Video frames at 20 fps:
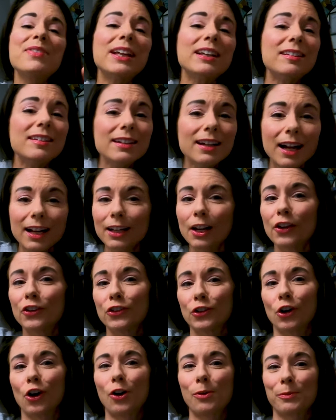That's not
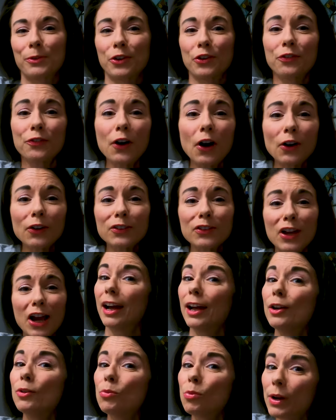Under Armour's fault.
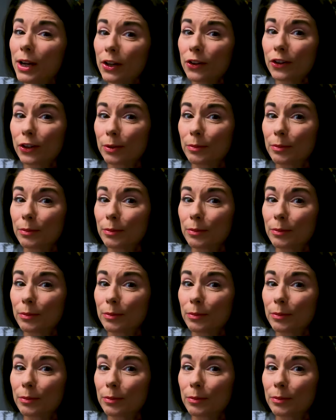I wear